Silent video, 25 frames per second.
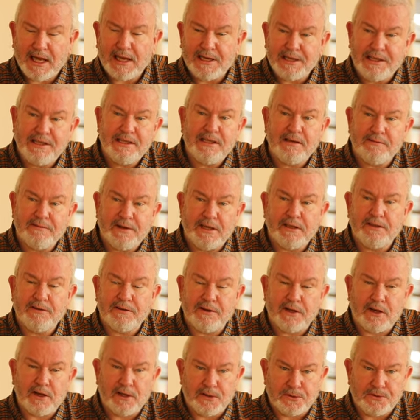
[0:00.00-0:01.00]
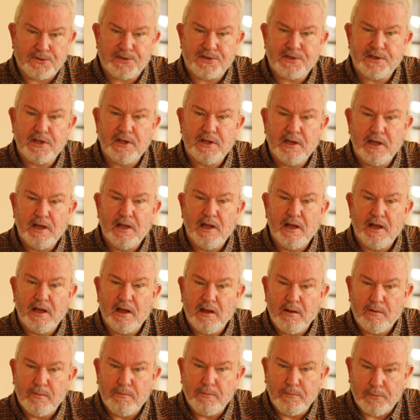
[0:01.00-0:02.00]
And in the event of your house
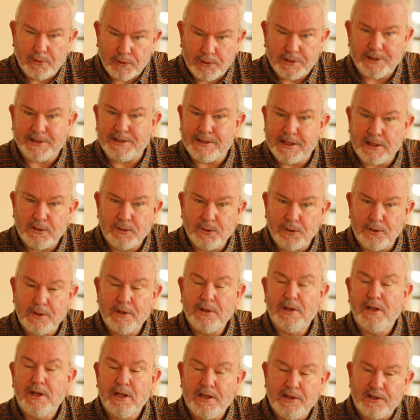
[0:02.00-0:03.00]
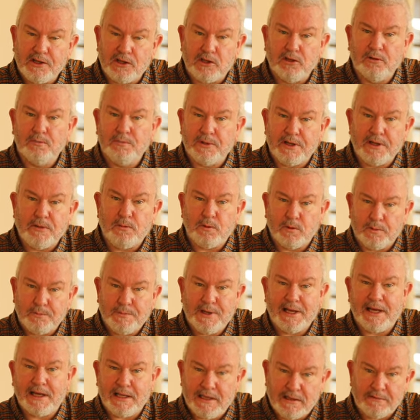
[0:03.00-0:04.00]
burning down, the company would
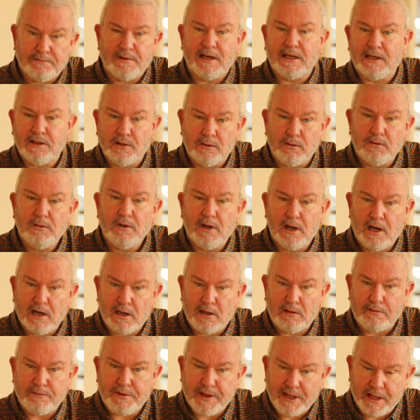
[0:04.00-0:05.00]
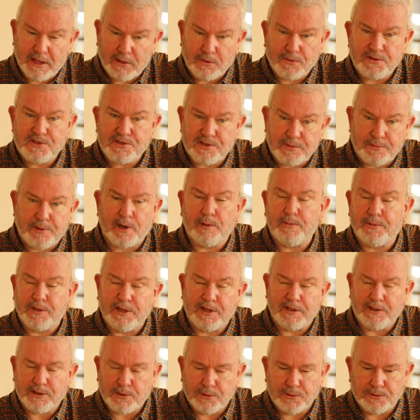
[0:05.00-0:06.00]
pay the value of the house, the property
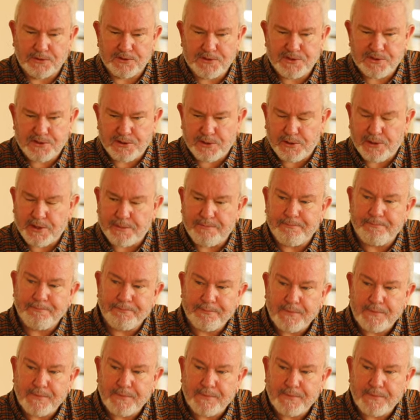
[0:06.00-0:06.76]
and the goods to you.